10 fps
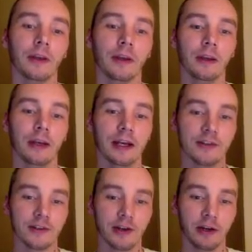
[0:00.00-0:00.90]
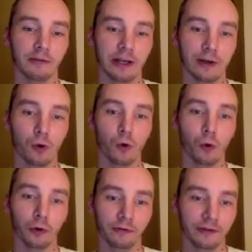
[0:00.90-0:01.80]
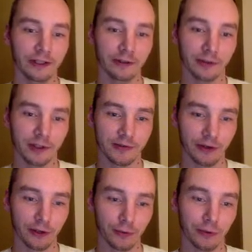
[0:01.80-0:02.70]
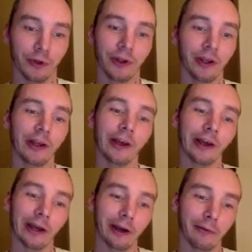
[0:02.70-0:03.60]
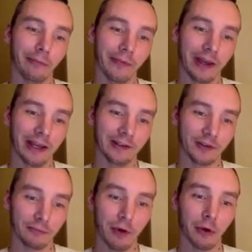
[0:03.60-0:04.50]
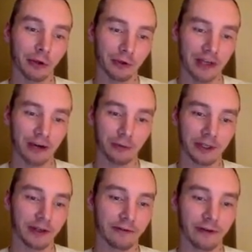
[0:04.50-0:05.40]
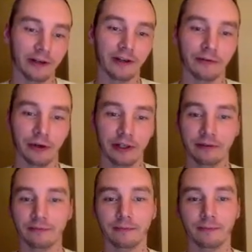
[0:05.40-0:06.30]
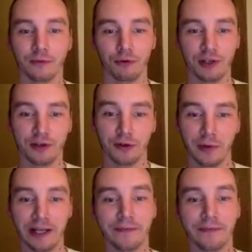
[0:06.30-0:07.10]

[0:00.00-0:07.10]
It has this kind of like horde feel, which is very cool. And so mowing those down will be kind of fun in a very traditional way.